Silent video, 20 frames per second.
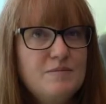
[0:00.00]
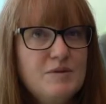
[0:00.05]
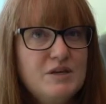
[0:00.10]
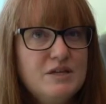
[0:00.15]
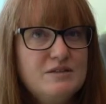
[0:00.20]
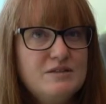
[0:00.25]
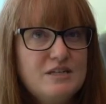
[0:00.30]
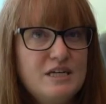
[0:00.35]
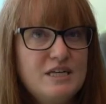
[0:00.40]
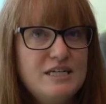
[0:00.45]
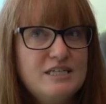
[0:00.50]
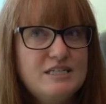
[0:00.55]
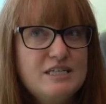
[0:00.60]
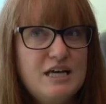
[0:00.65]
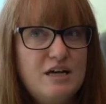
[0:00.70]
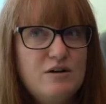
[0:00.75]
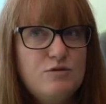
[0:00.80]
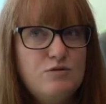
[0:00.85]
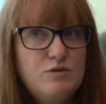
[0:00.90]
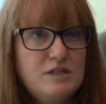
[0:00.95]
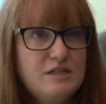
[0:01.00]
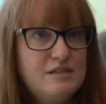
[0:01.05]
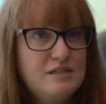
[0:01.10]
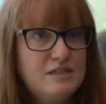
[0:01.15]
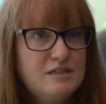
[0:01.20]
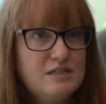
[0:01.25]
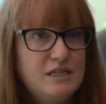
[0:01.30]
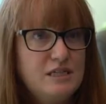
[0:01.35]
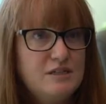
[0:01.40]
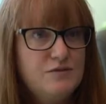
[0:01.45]
Sonny's had a really
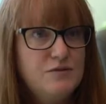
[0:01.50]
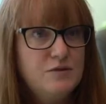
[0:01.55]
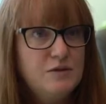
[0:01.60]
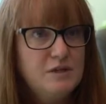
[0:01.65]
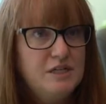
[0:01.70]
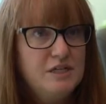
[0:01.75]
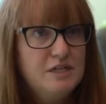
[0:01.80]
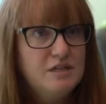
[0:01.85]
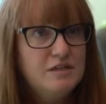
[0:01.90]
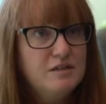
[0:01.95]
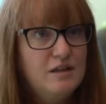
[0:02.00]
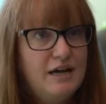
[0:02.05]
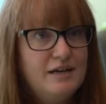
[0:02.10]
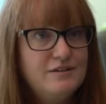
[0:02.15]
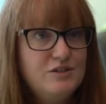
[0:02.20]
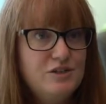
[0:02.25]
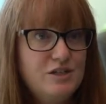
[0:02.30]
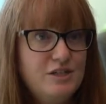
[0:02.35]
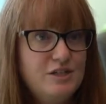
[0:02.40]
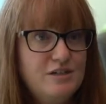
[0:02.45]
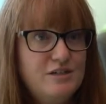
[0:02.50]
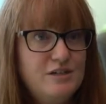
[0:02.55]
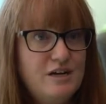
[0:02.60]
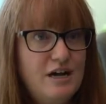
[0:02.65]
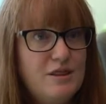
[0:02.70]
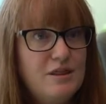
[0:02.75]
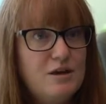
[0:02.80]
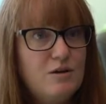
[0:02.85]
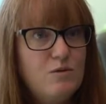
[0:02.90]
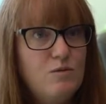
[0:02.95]
successful year last year. I
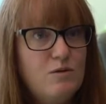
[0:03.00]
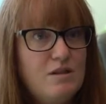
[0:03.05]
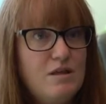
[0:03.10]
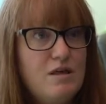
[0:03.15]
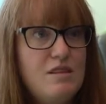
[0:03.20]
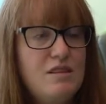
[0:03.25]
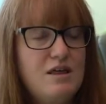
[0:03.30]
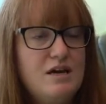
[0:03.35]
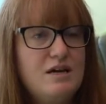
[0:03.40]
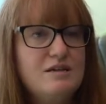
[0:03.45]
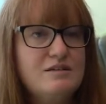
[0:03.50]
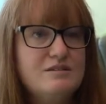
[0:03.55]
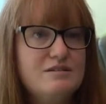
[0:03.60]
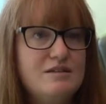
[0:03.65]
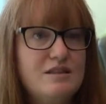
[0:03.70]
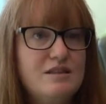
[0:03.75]
think one of the things that